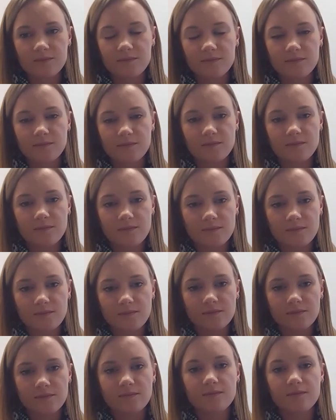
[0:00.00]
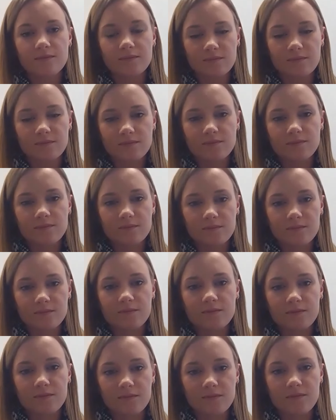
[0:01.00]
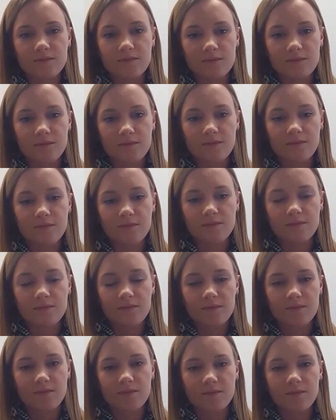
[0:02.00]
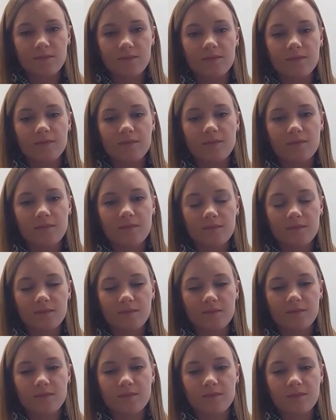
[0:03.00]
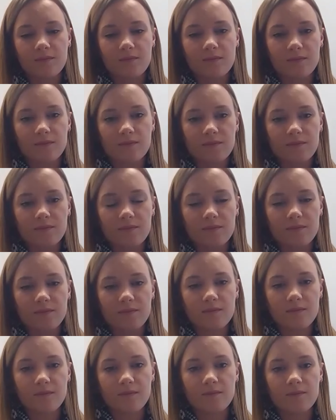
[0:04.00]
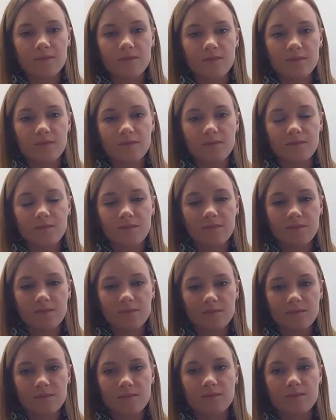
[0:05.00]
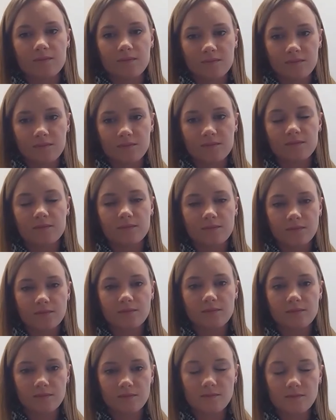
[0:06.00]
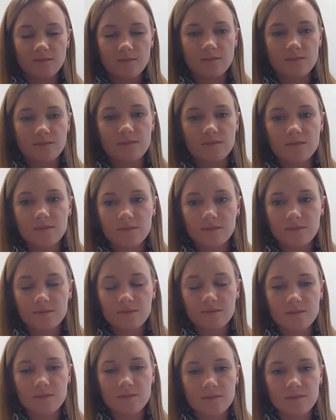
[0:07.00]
(silent)